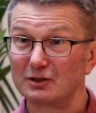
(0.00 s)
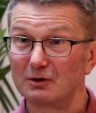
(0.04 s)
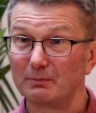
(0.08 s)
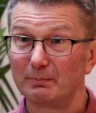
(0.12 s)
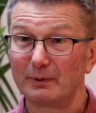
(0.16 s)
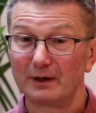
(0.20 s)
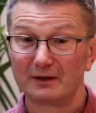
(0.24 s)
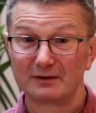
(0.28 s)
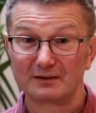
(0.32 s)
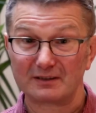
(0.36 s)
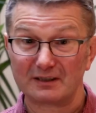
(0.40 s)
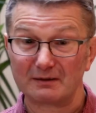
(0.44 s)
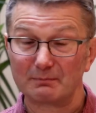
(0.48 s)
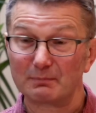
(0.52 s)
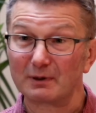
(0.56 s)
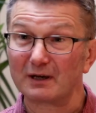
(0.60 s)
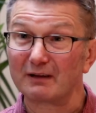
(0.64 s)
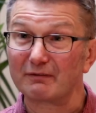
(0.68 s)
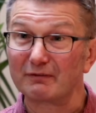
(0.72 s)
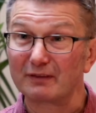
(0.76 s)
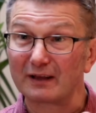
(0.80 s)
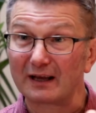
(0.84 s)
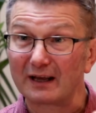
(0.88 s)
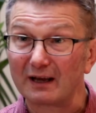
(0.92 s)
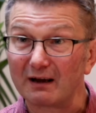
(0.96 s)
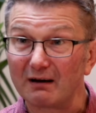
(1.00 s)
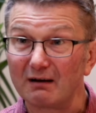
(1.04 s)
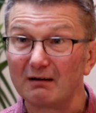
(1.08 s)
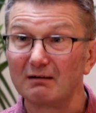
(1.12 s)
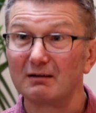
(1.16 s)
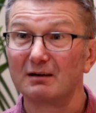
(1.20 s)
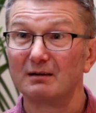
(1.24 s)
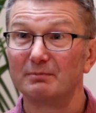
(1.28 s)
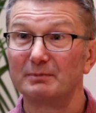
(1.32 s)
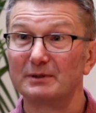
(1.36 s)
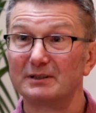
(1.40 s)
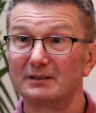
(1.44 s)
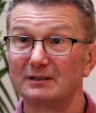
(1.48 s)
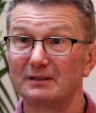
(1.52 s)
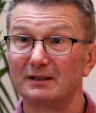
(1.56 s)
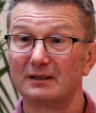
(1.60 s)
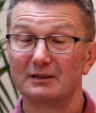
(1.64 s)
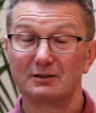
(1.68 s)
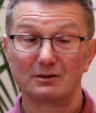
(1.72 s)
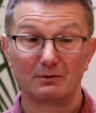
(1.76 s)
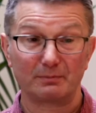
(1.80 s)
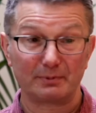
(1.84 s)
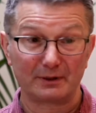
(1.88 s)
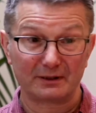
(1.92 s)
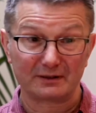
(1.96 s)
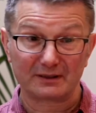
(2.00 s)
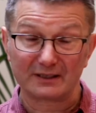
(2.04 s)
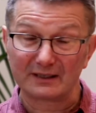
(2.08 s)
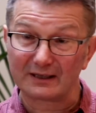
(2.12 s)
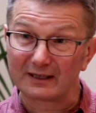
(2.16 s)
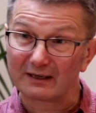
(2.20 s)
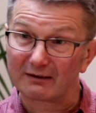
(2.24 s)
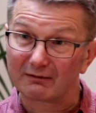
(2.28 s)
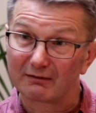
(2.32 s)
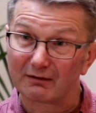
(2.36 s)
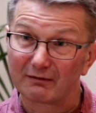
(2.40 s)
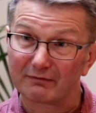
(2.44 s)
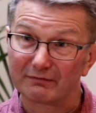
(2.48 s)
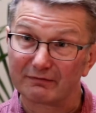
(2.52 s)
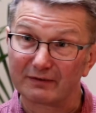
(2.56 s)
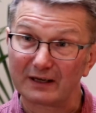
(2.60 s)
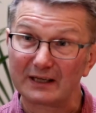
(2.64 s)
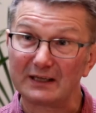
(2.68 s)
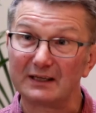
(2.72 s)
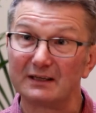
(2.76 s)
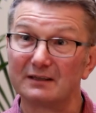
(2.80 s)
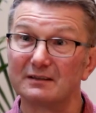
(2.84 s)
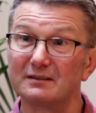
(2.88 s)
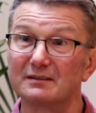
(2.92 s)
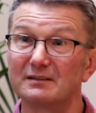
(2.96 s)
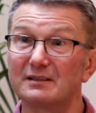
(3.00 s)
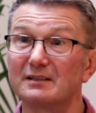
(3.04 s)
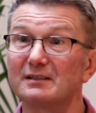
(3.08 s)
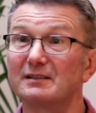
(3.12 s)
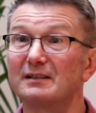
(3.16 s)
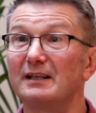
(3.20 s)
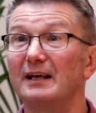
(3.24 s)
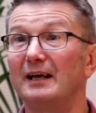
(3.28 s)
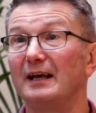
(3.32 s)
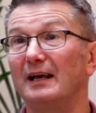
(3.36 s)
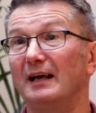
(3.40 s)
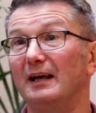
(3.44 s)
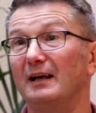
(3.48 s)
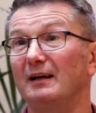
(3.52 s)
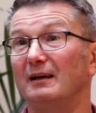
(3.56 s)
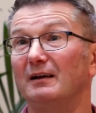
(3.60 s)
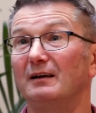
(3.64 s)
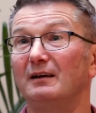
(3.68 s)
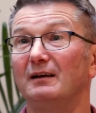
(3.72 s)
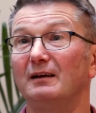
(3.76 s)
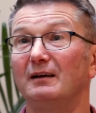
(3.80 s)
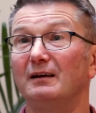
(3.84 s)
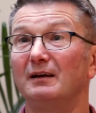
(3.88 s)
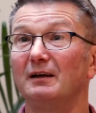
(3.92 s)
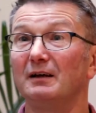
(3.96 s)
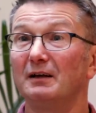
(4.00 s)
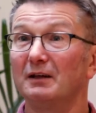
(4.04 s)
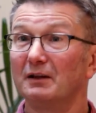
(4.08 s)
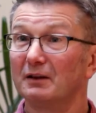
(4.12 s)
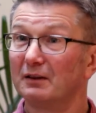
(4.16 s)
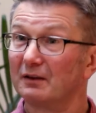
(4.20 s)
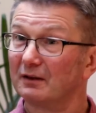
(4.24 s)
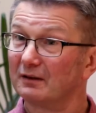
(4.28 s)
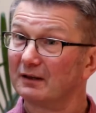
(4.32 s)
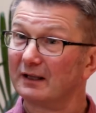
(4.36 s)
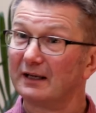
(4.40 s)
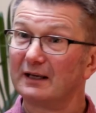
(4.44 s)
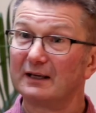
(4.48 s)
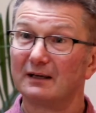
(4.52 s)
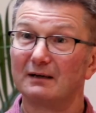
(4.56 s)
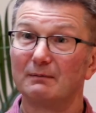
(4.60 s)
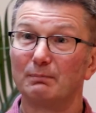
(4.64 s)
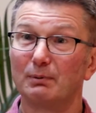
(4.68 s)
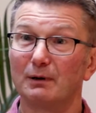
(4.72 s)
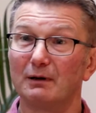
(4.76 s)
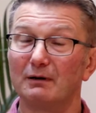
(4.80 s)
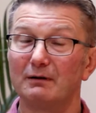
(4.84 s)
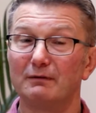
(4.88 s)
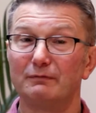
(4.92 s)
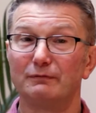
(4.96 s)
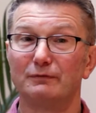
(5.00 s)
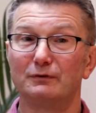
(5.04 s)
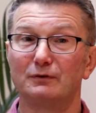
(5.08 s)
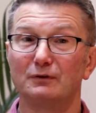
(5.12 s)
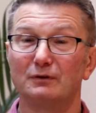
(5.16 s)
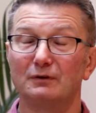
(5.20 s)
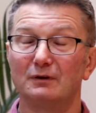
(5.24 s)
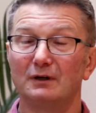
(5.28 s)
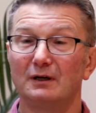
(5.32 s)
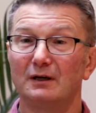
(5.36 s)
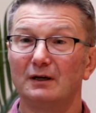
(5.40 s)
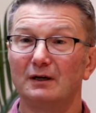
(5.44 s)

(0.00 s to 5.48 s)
job hunting, but if they are committed to their job hunting, there are vacancies there that they can apply for.